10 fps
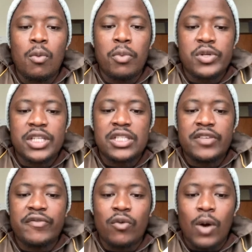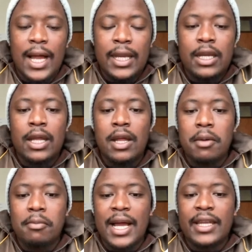positive 1
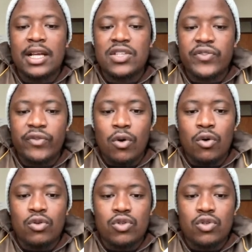minus 4.